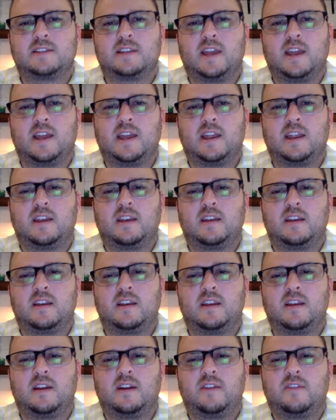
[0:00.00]

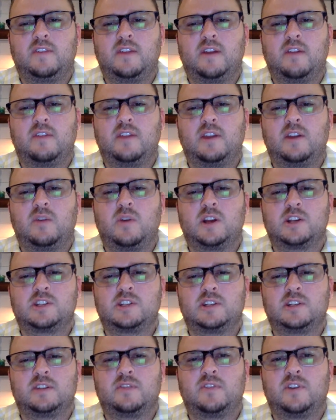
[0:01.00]
And if you have any
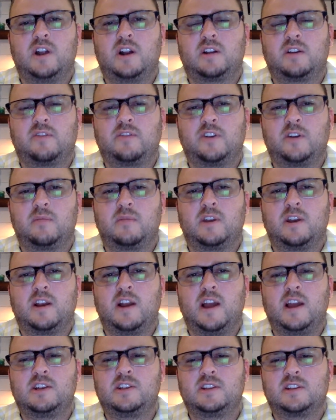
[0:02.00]
questions for Dr. Freeman and
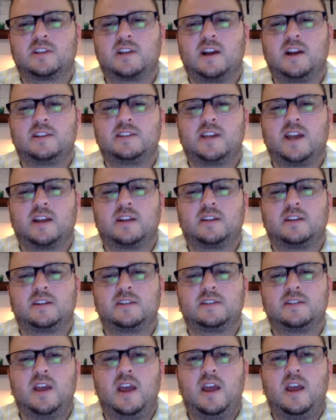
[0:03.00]
I, just contact
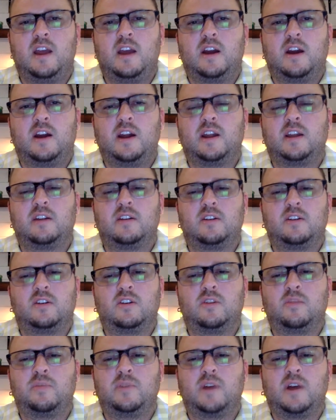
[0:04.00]
us. All right.
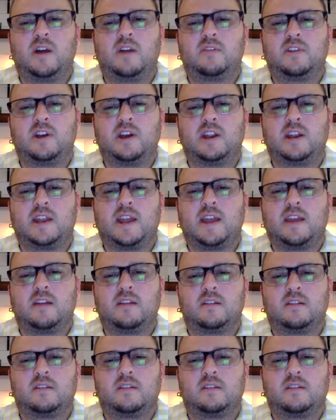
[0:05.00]
Hope y'all have a great day.